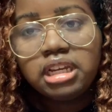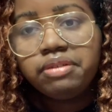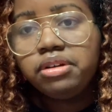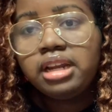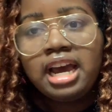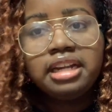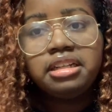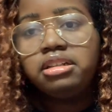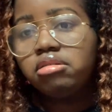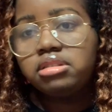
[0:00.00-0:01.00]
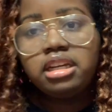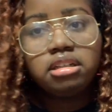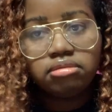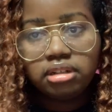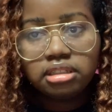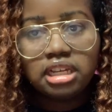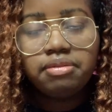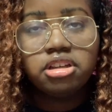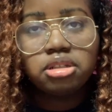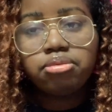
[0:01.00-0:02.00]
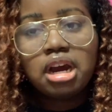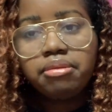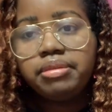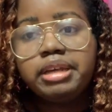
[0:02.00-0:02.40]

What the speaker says: If you're not, then don't say you is. If there's a problem,